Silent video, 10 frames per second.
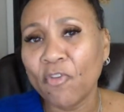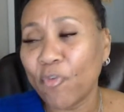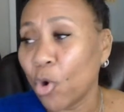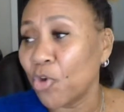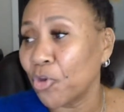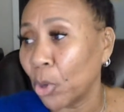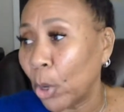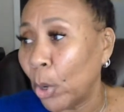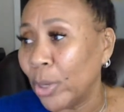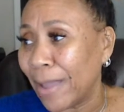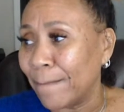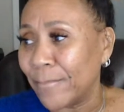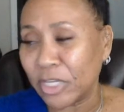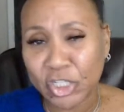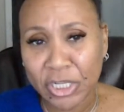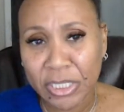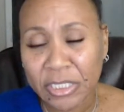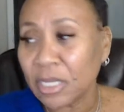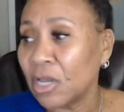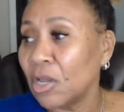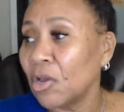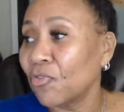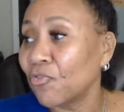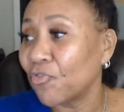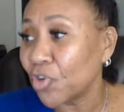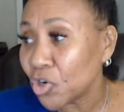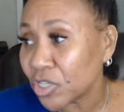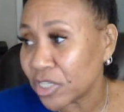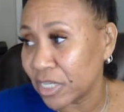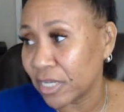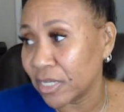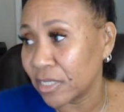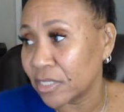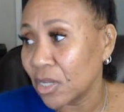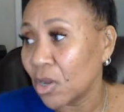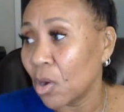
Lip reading: for their own ambitions versus,